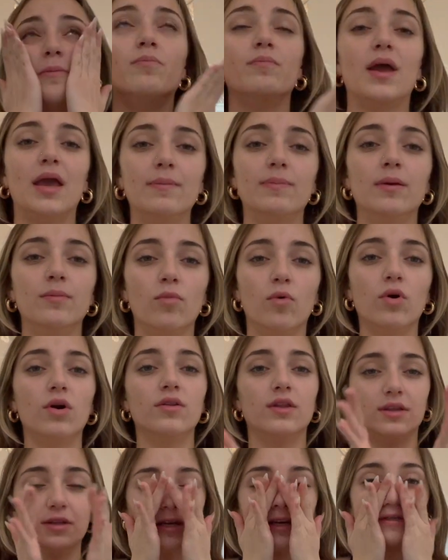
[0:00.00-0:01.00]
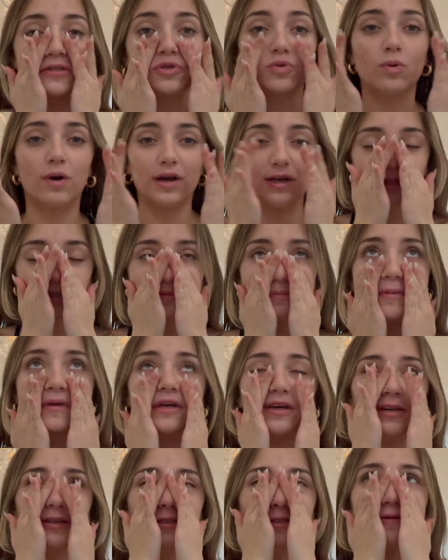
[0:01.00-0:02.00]
maybe more than like twice
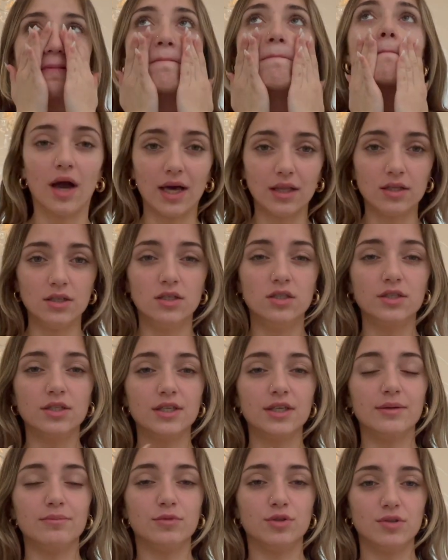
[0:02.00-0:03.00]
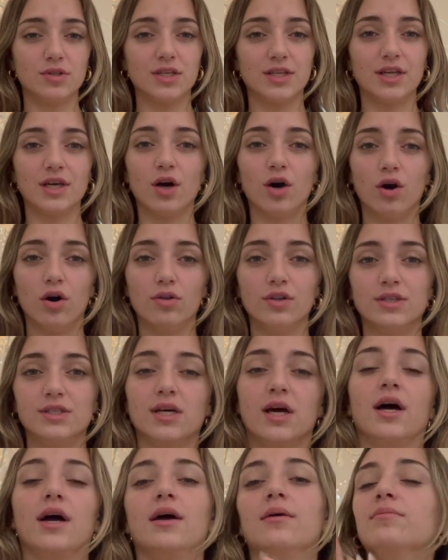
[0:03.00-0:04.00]
because I literally am using it all the
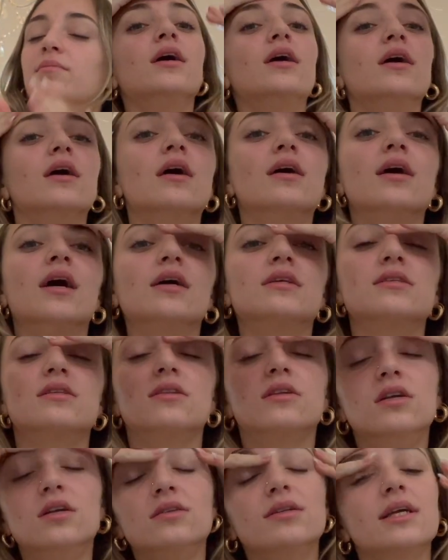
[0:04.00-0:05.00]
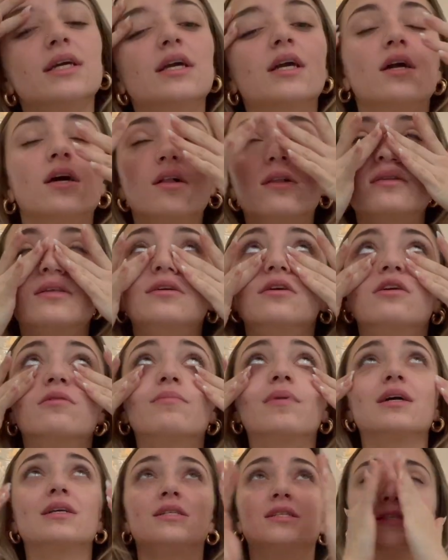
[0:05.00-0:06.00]
time. It has literally cleared
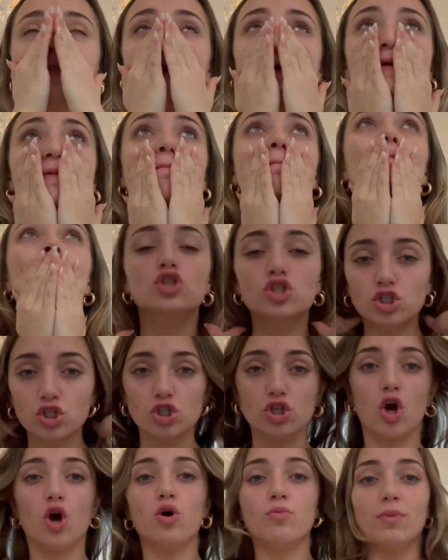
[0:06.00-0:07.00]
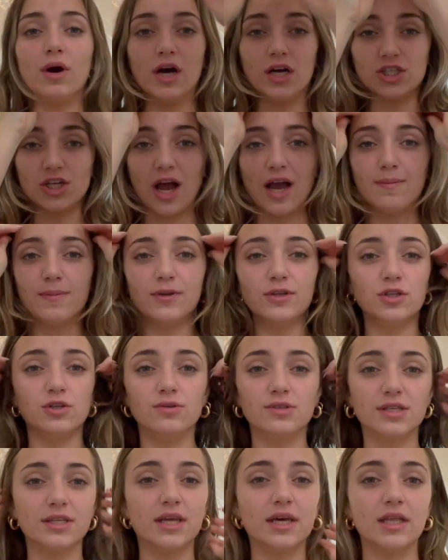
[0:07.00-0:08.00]
my skin so much. I've been
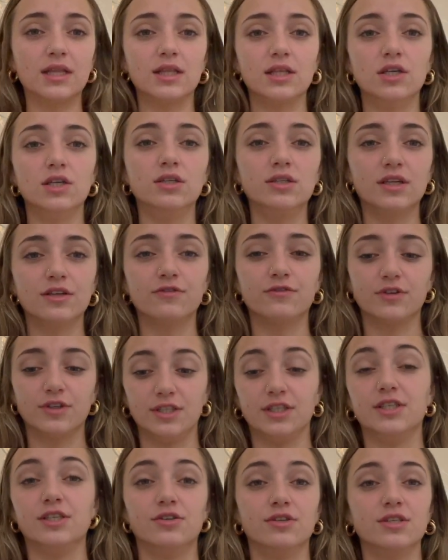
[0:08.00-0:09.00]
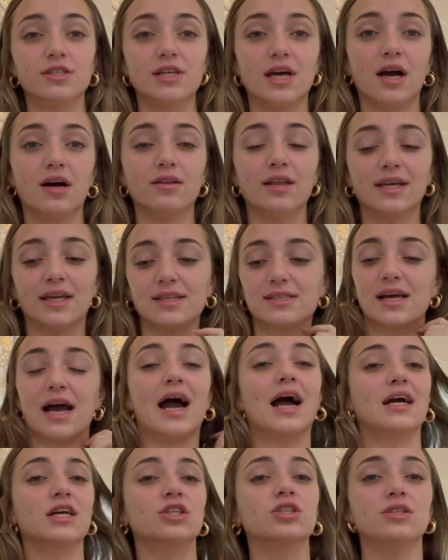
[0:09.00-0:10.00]
using it literally for years now. Like, it's
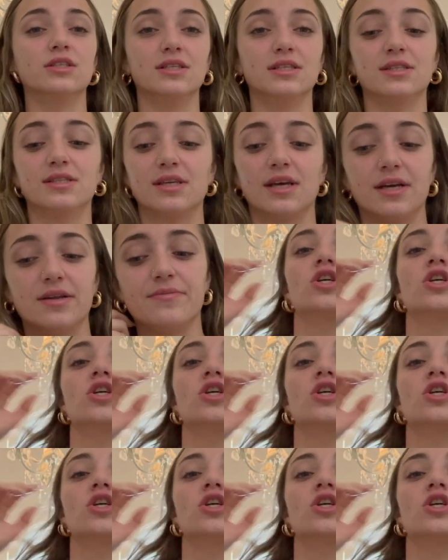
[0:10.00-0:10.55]
actually insane.